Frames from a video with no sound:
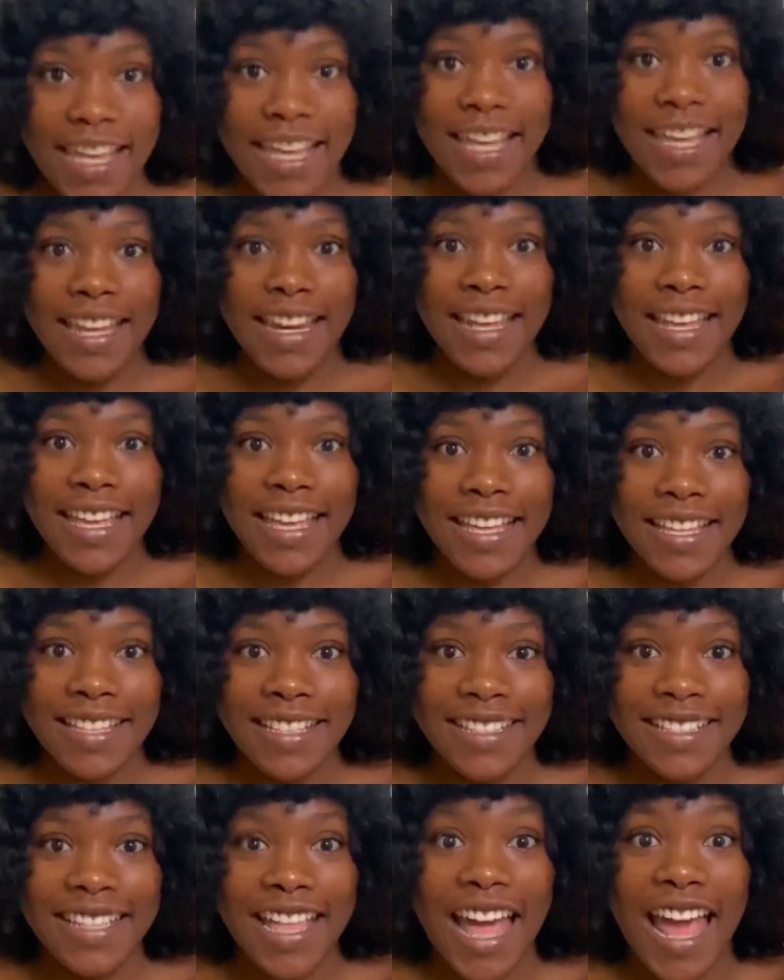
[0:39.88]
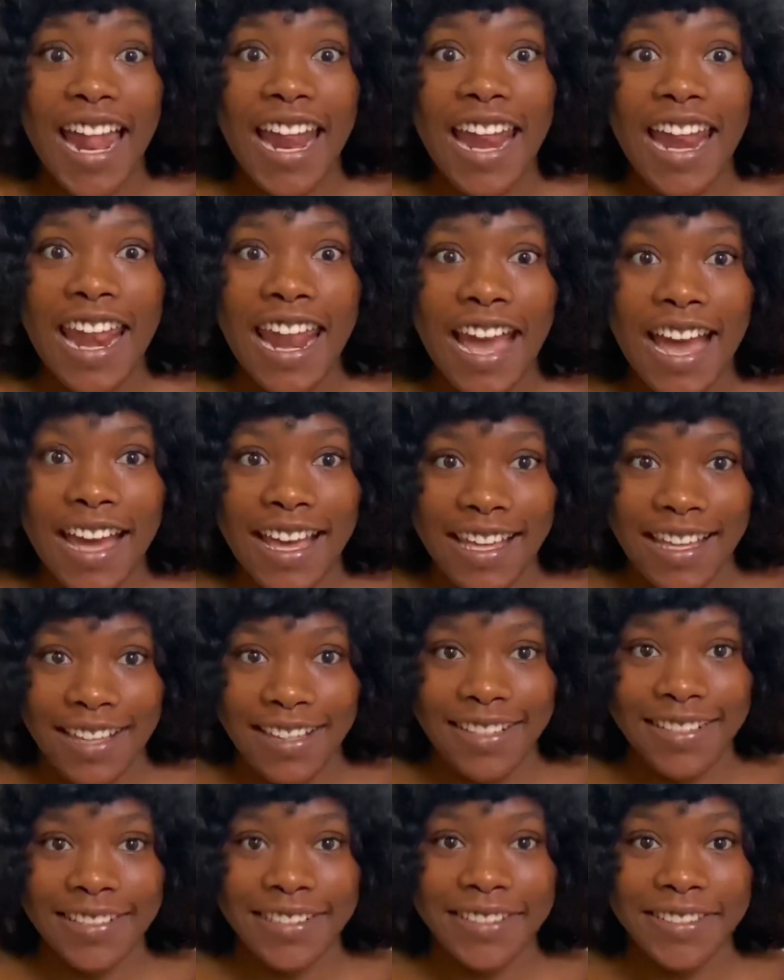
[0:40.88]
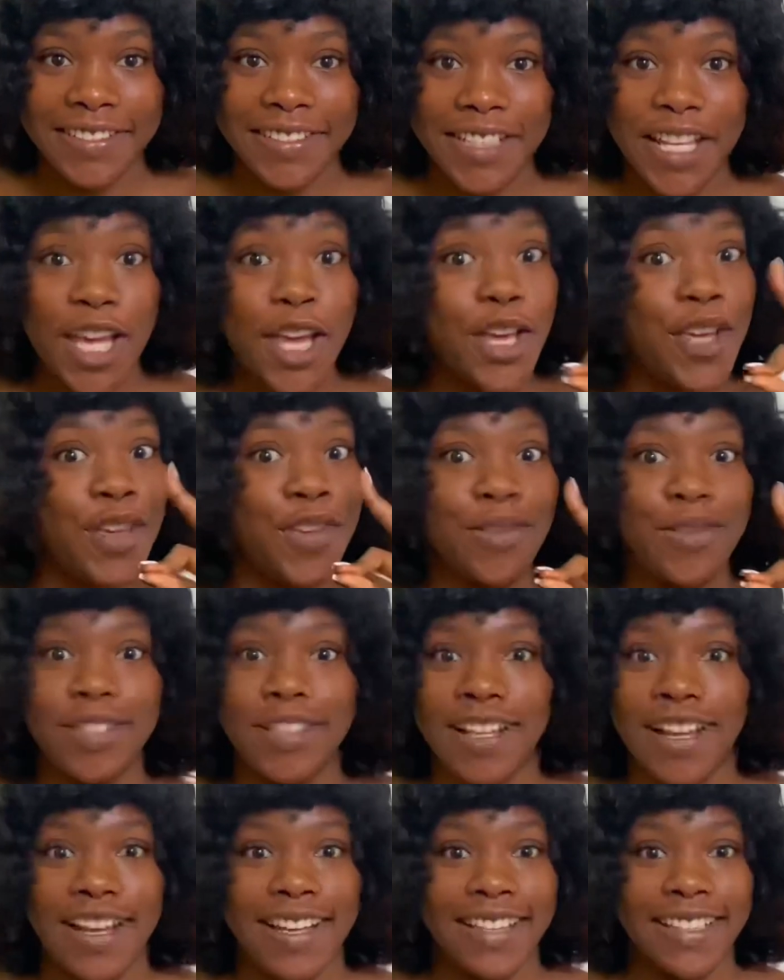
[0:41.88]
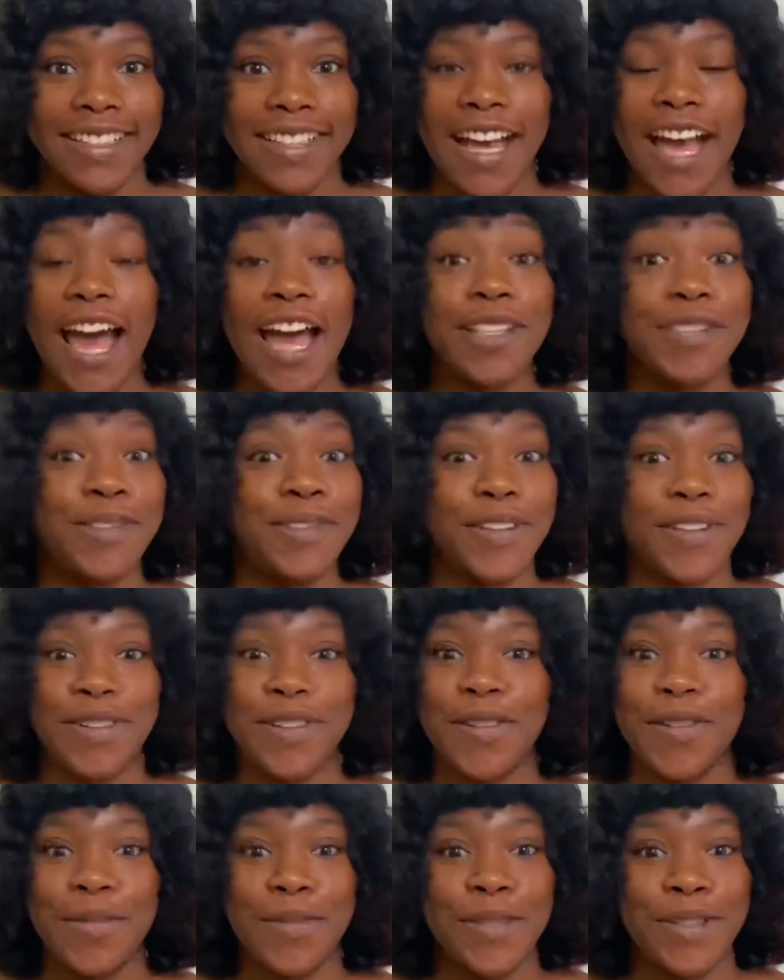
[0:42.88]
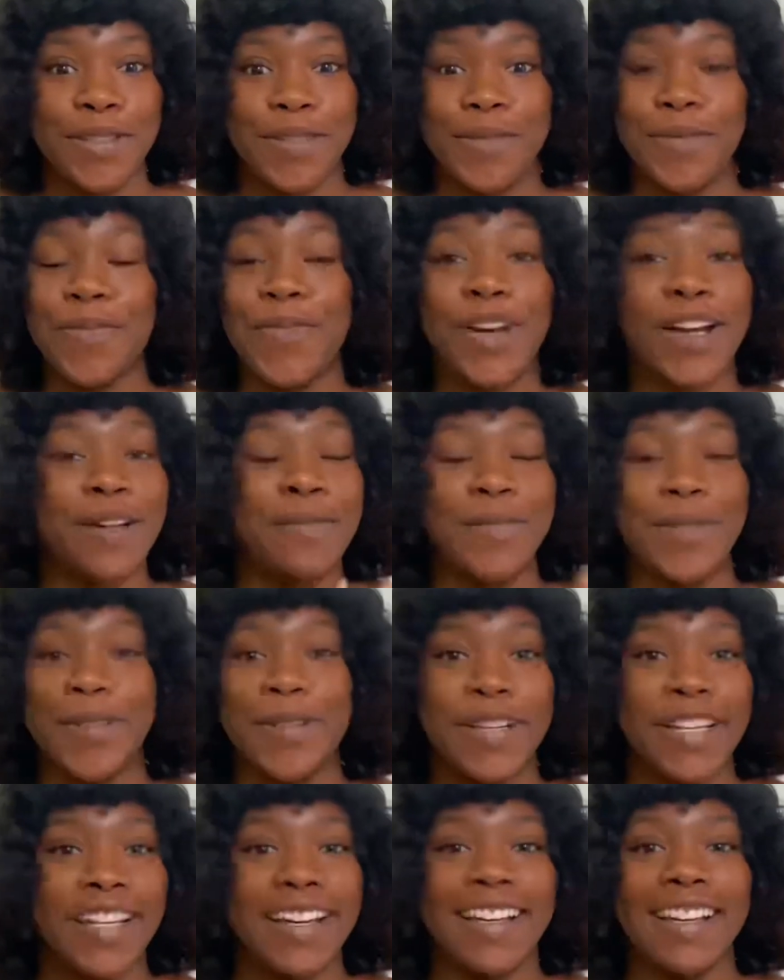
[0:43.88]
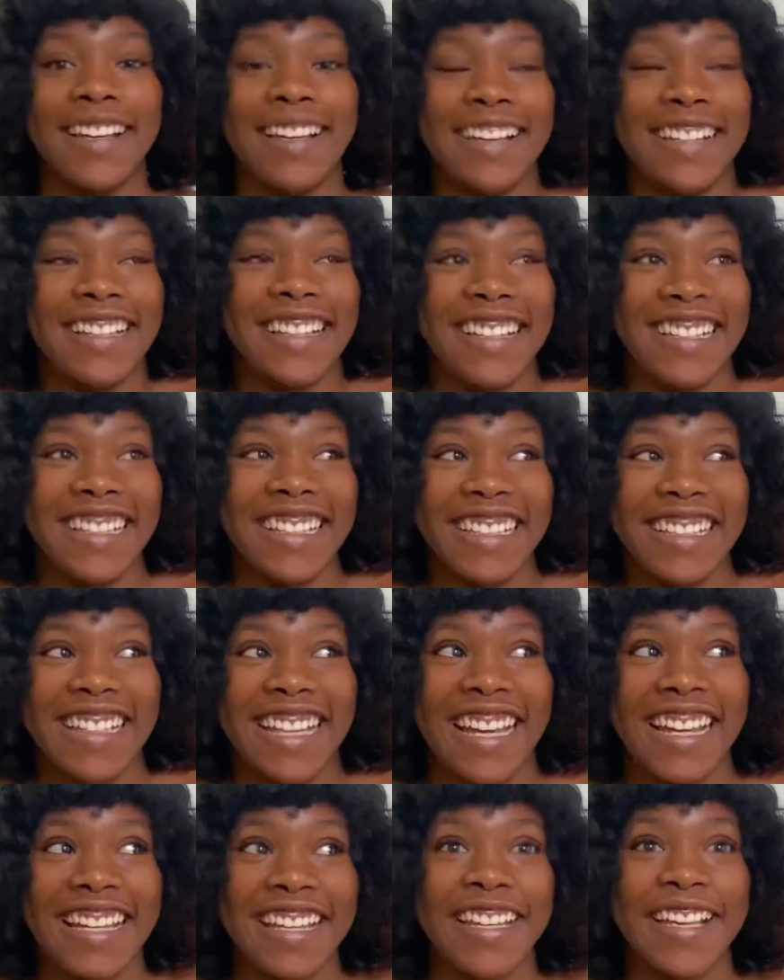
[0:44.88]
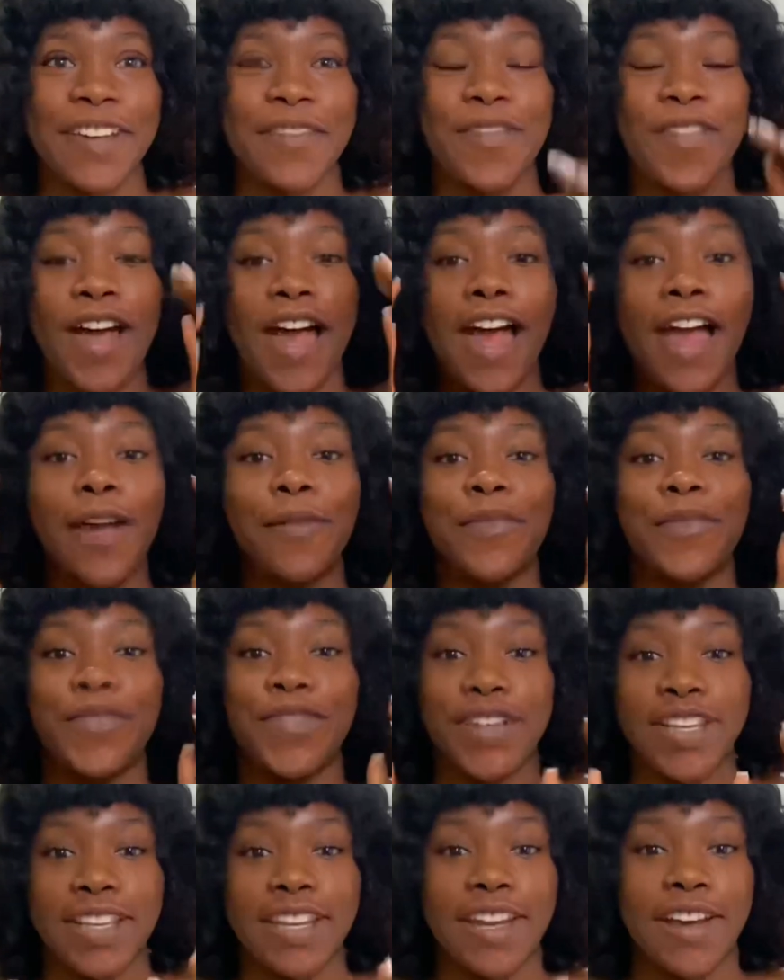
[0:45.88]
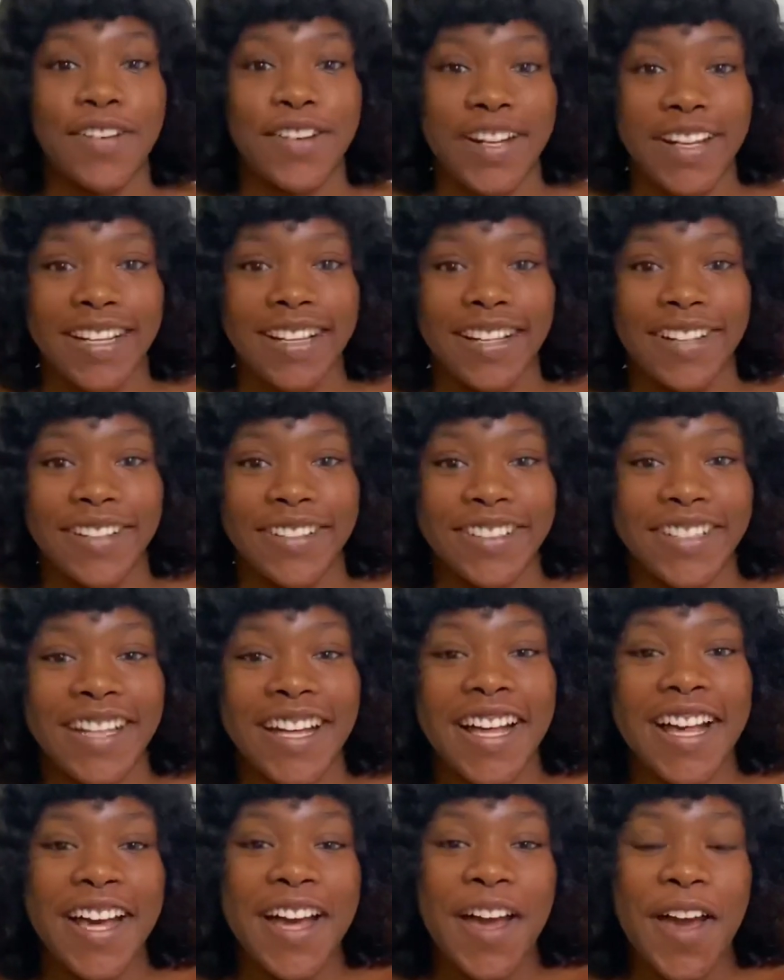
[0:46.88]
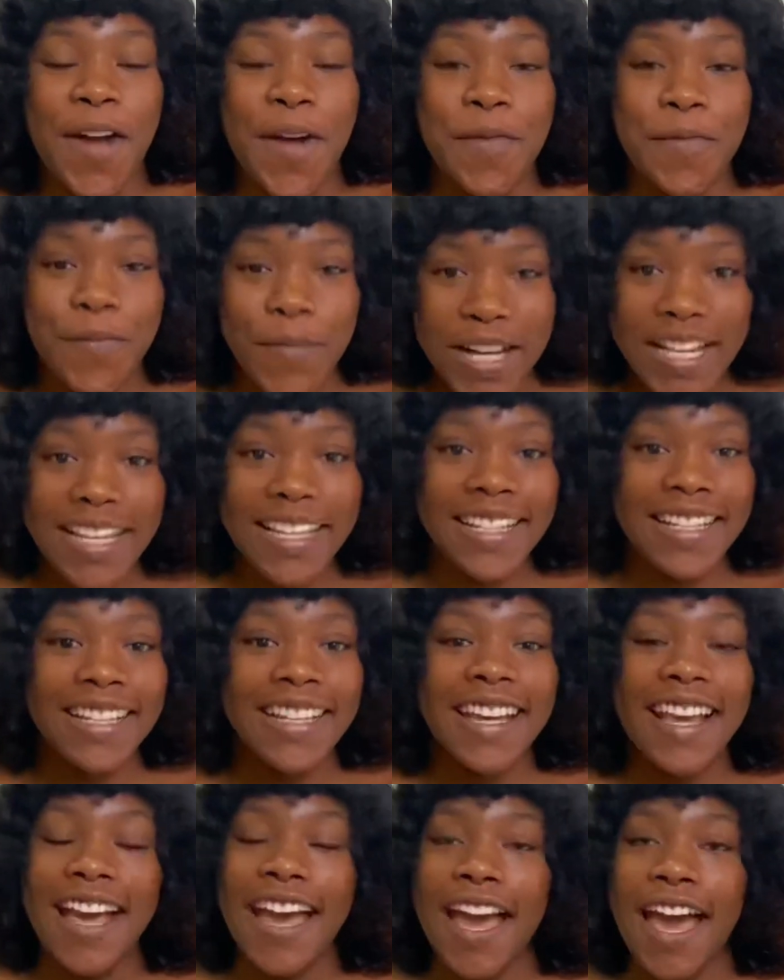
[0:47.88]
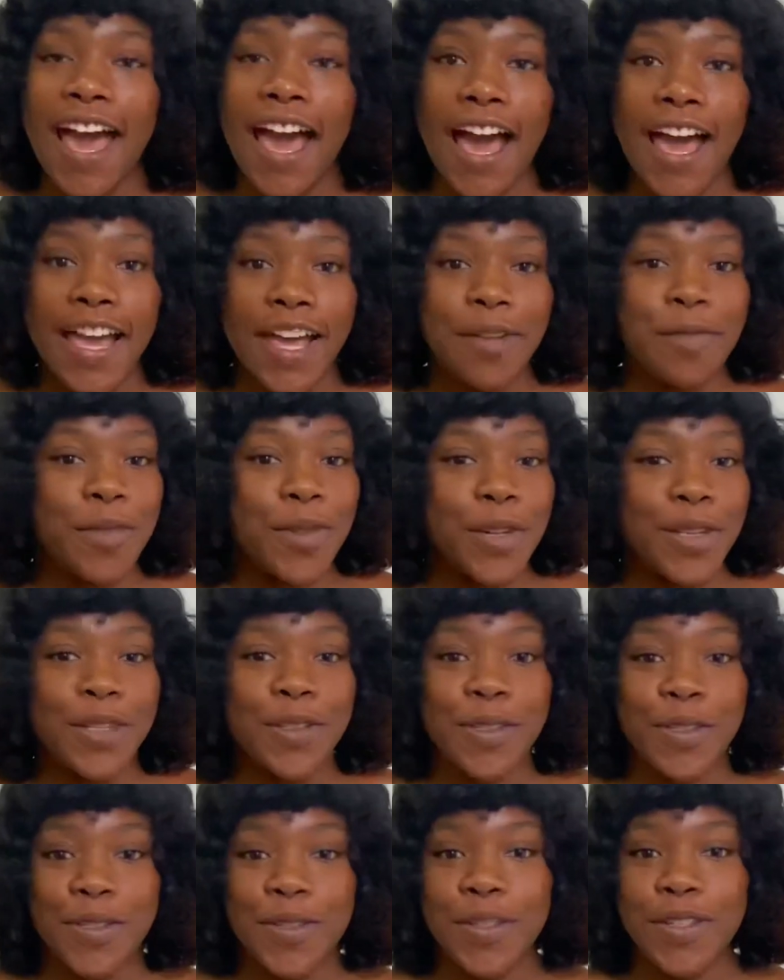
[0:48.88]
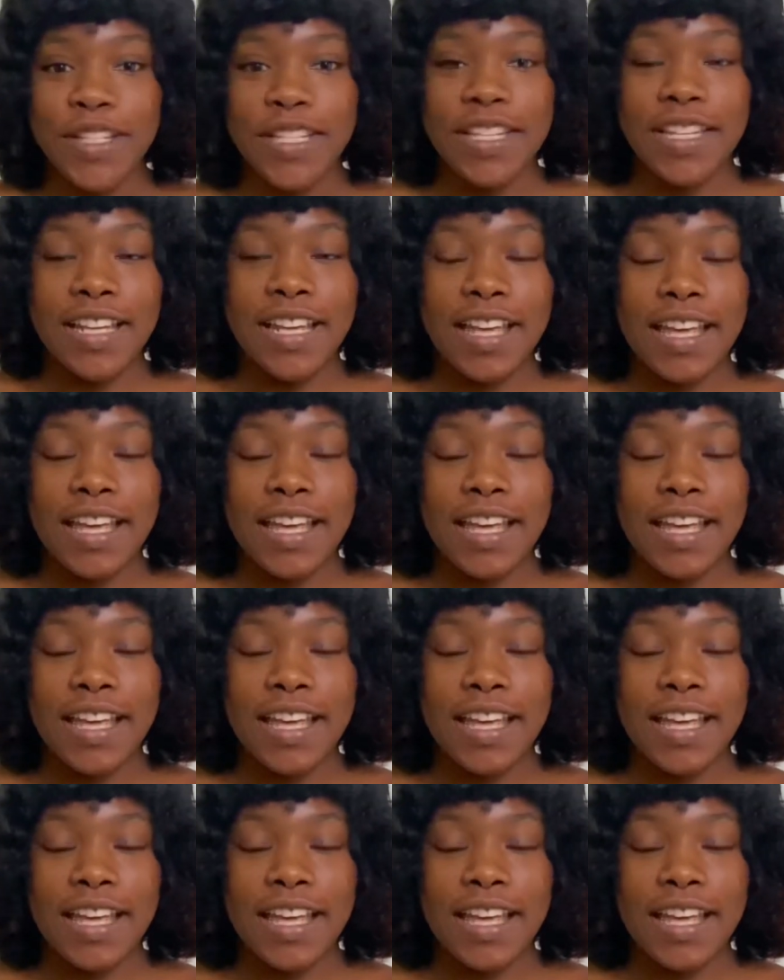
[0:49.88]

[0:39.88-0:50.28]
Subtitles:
it is a lie, a huge lie. I do not know what the fuck I'm doing. Like, in fact, I'm freaking out right now, but I am going to do it